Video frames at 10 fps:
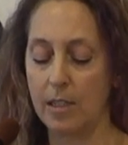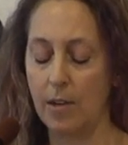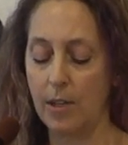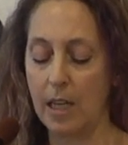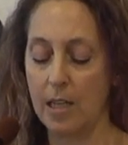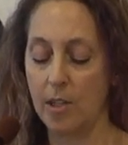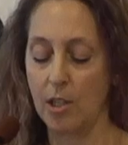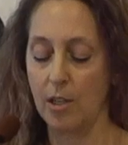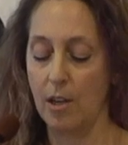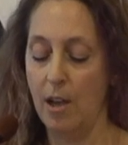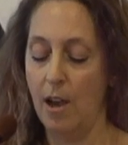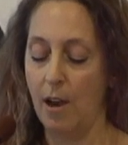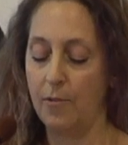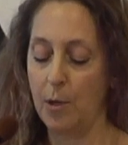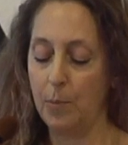derogation
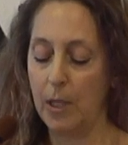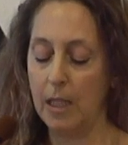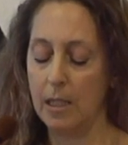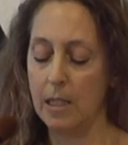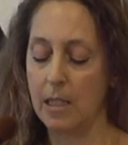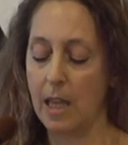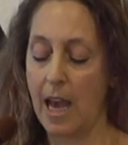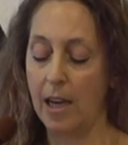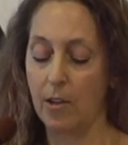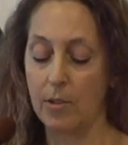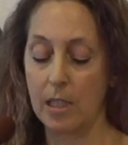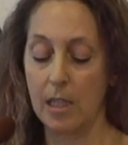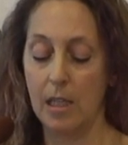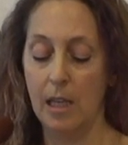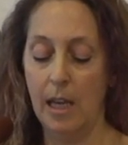of completeness,
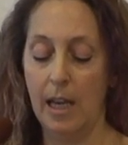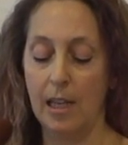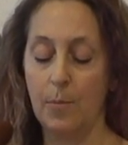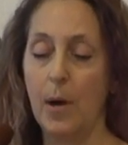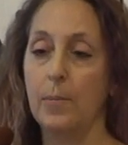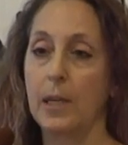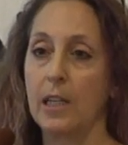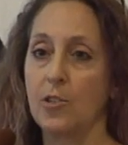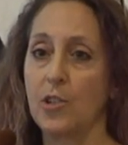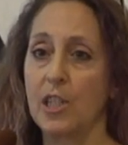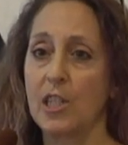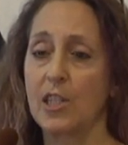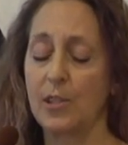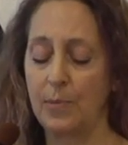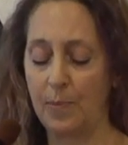accuracy, and the public
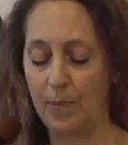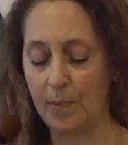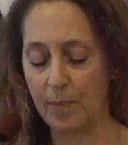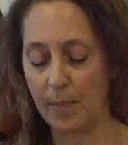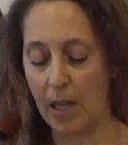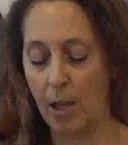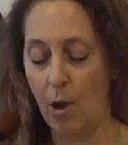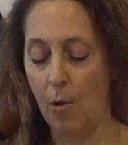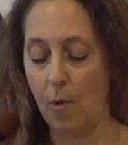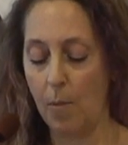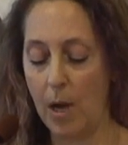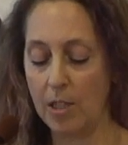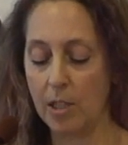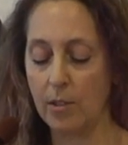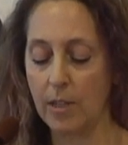interest. While
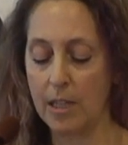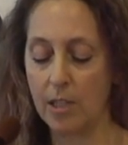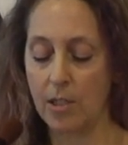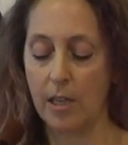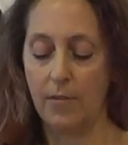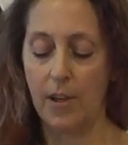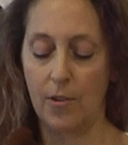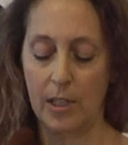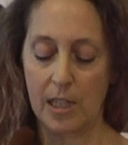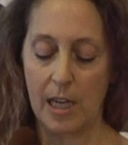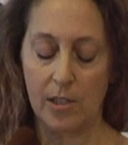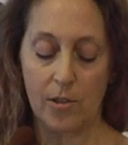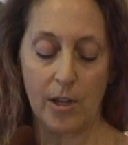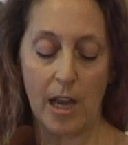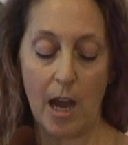watching the legislative hearings
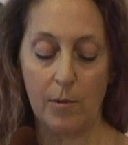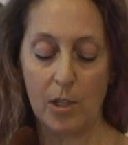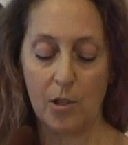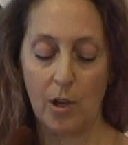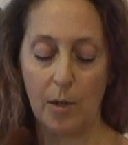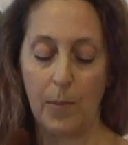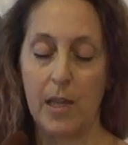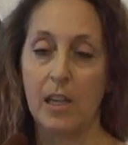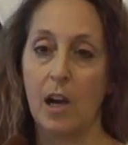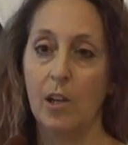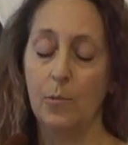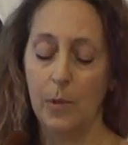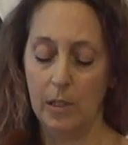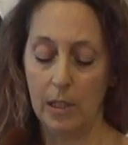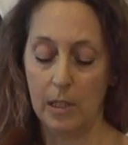yesterday, I was struck by the
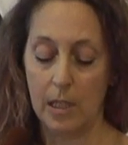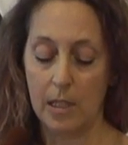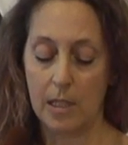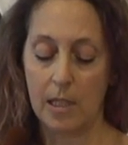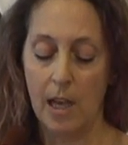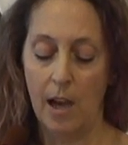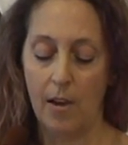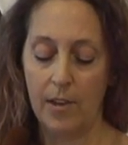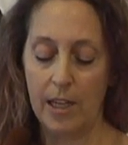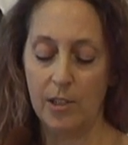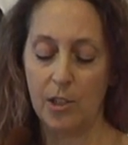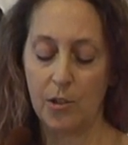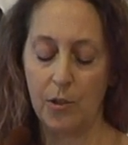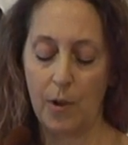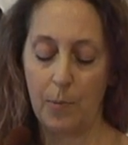unwillingness of an
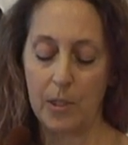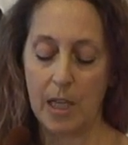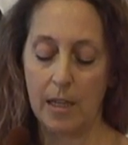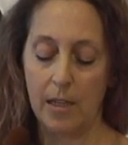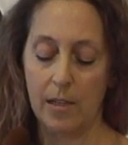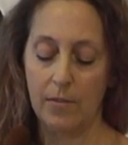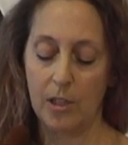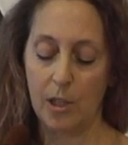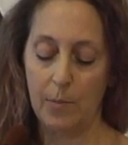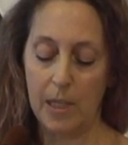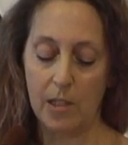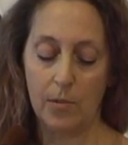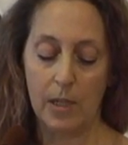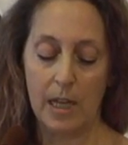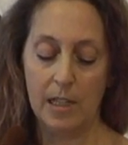industry representative to commit
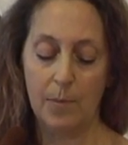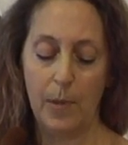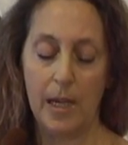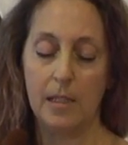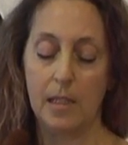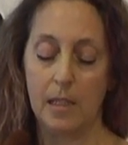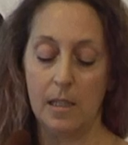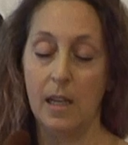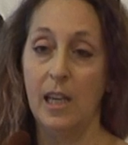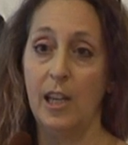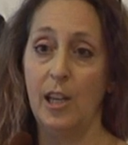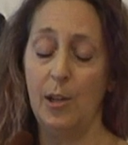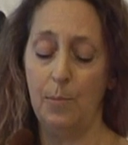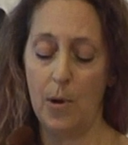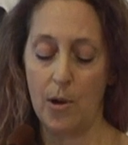to an independent,
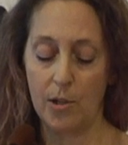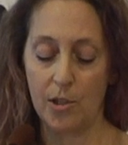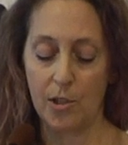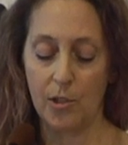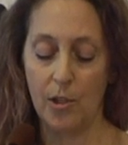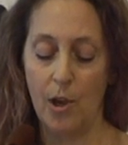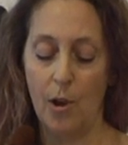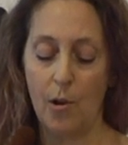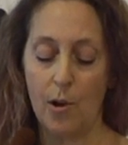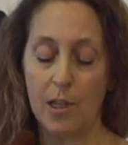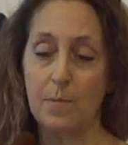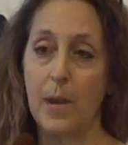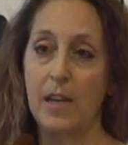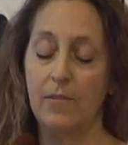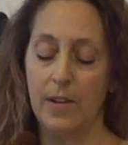impartial,
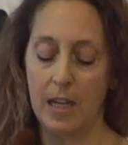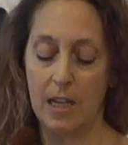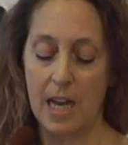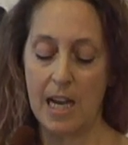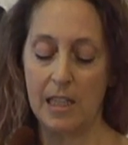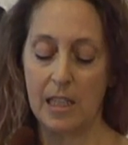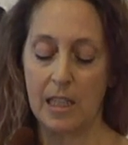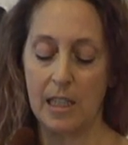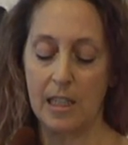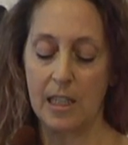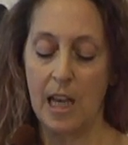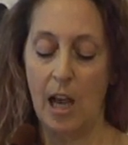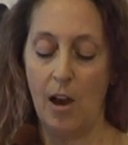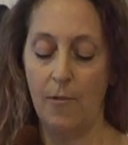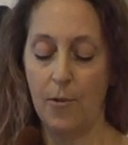cost-benefit analysis
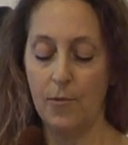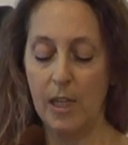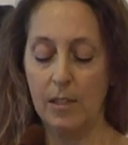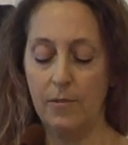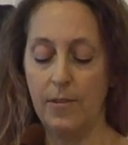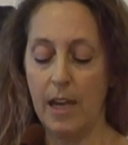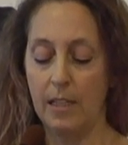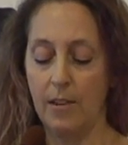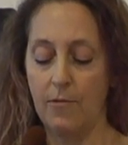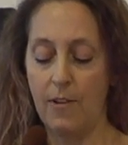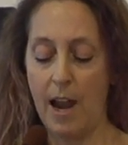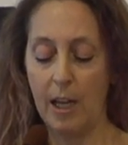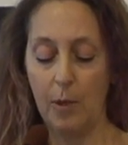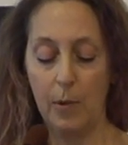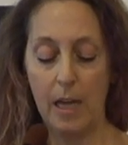of the real effect that
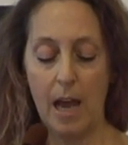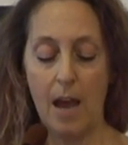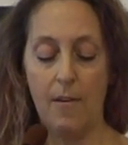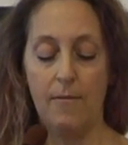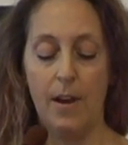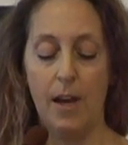fracking would have